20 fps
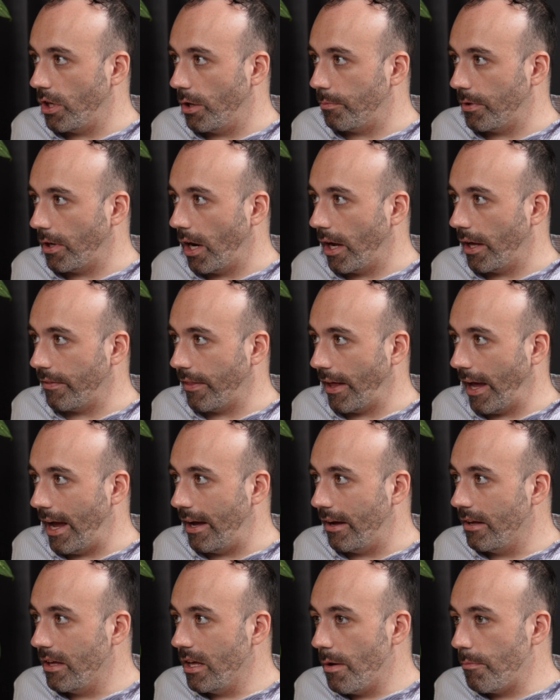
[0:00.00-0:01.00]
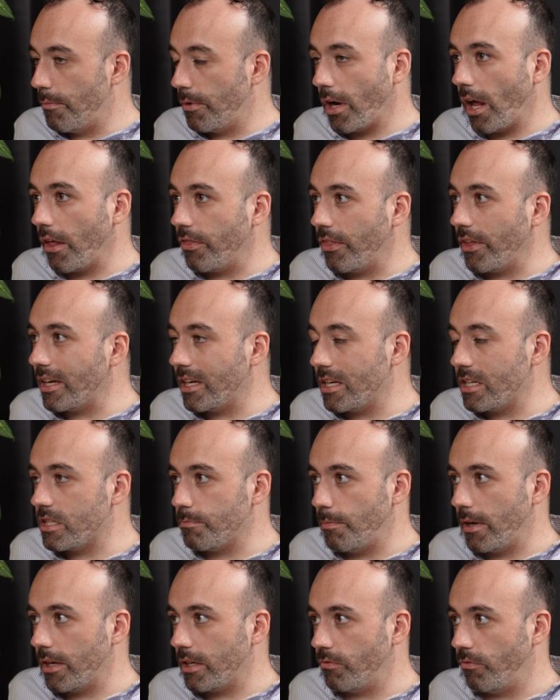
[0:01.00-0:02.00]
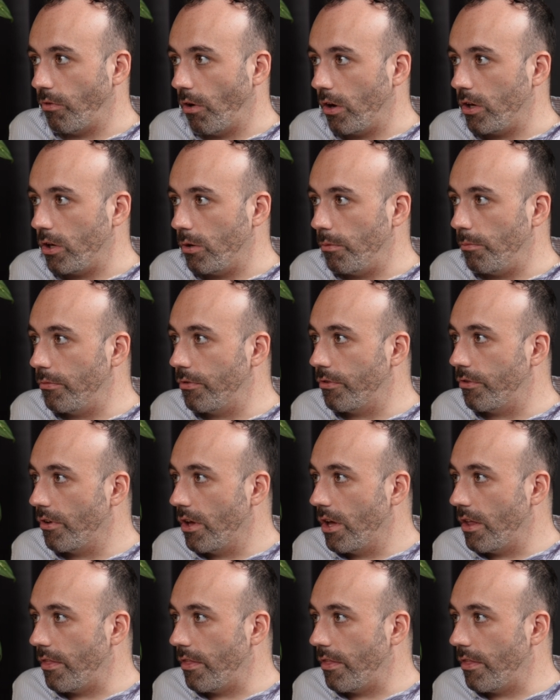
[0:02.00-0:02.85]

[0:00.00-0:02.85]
like that. But I think it speaks volumes